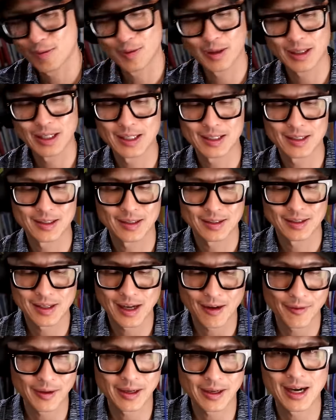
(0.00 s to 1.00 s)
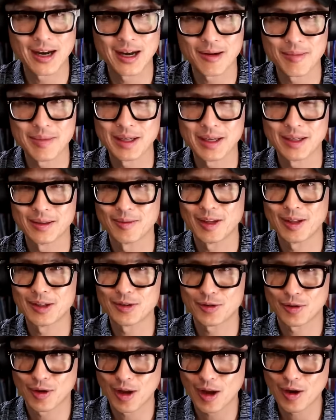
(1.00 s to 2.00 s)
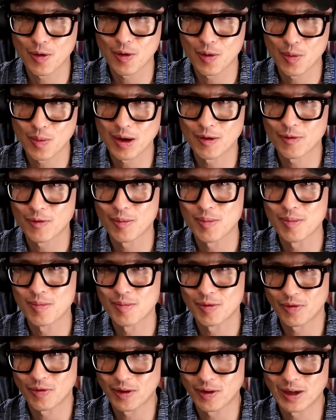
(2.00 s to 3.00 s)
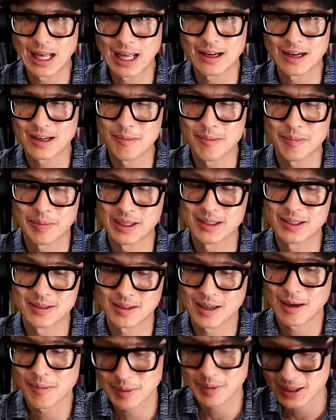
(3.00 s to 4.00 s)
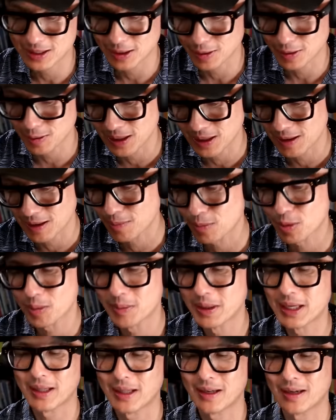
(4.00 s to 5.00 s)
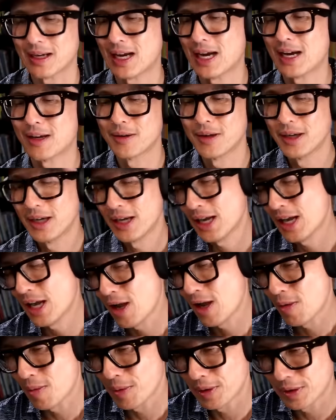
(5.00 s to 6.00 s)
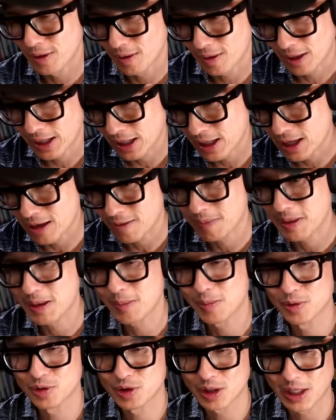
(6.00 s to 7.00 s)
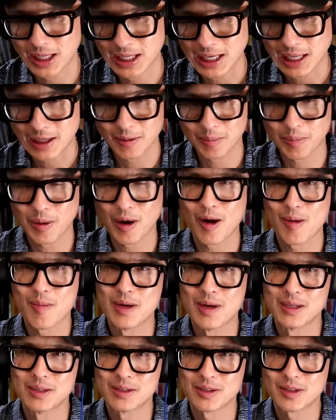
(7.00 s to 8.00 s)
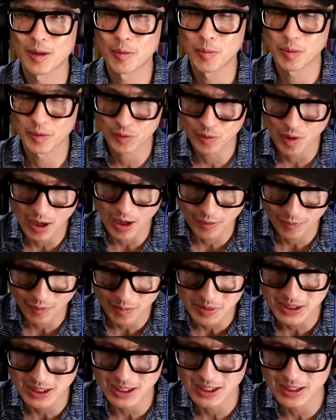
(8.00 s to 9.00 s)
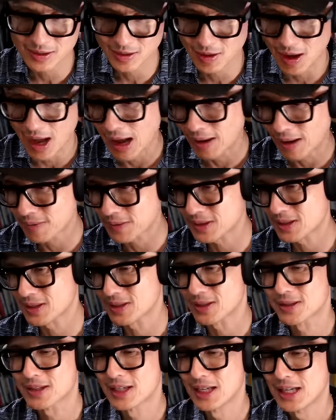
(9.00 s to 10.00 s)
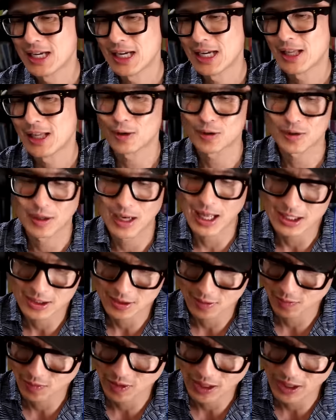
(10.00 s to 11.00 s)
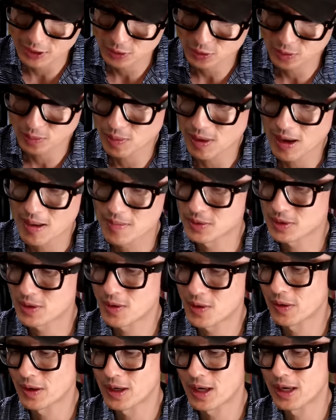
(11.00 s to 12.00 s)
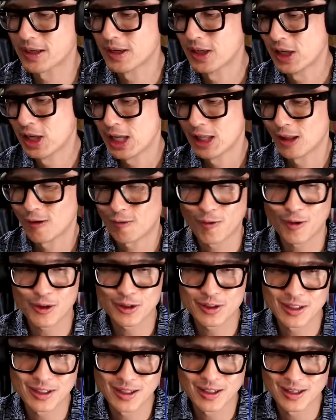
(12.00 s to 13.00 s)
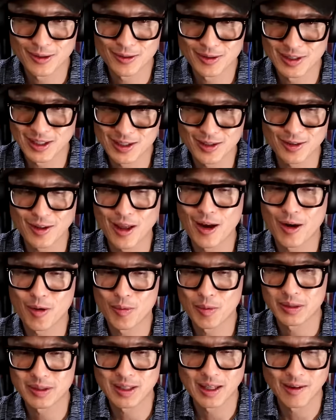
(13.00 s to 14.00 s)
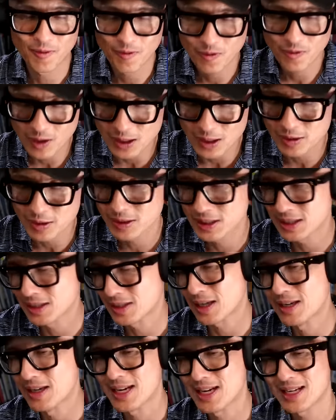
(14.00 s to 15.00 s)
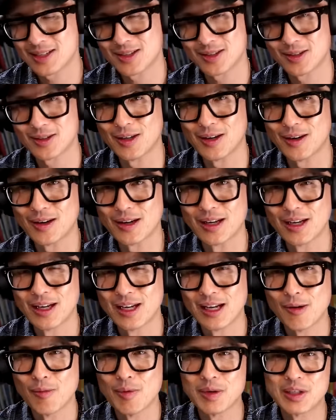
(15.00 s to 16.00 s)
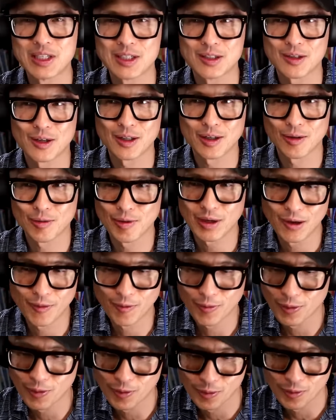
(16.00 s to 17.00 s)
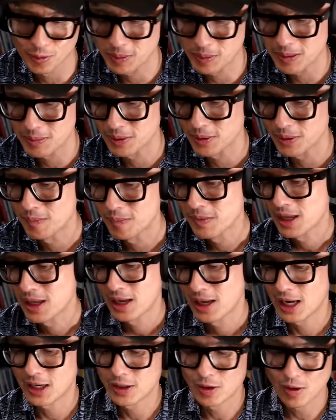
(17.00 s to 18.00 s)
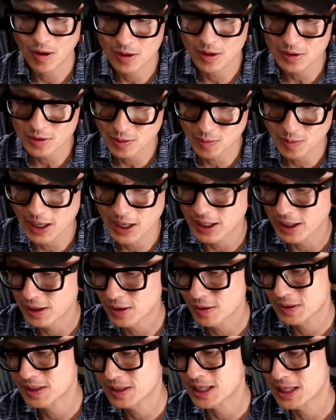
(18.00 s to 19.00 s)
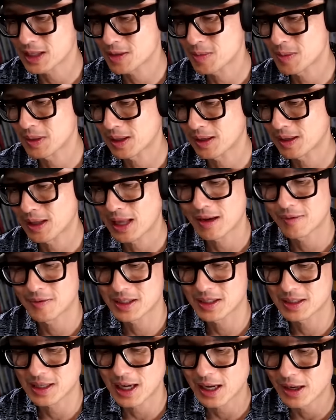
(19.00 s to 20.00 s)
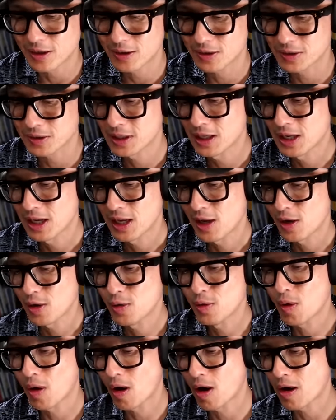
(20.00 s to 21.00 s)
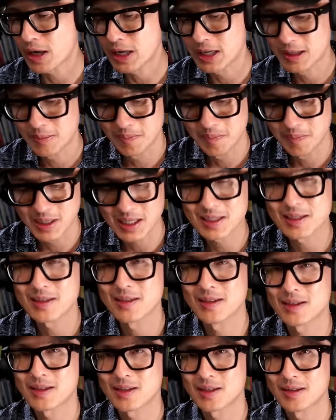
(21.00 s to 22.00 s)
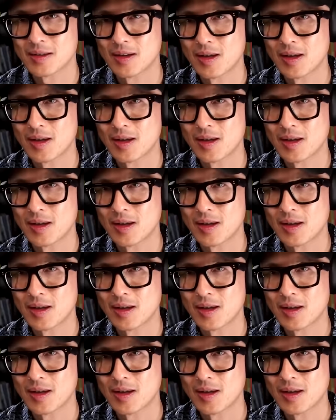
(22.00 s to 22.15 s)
really tough economy and things are not going well for for a lot of companies, the companies that you think are more money than God, when they're laying off people and shutting down departments, they're withdrawing from cities and offices. There's lots of financial problems going on. Yeah. The first thing they do is they slaughter what they feel is unnecessary, which is all the creative foo foo people. And you're also right in your assessment that a lot of designers who are in business